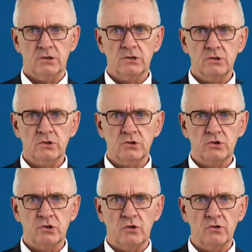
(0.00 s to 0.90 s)

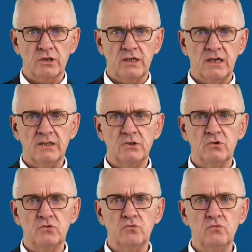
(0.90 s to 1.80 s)
Sorry, I
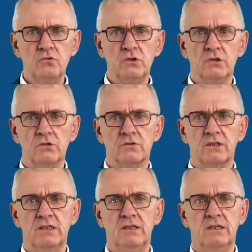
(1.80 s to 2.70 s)
do not
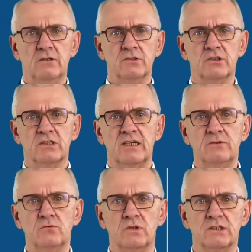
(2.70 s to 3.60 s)
really
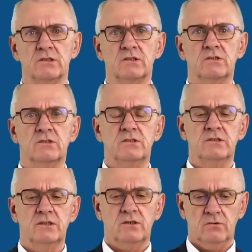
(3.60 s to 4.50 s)
understand what
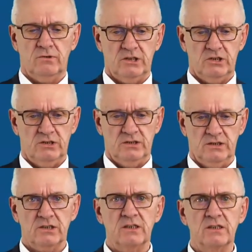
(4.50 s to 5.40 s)
the question
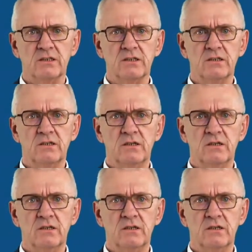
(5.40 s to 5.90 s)
is here.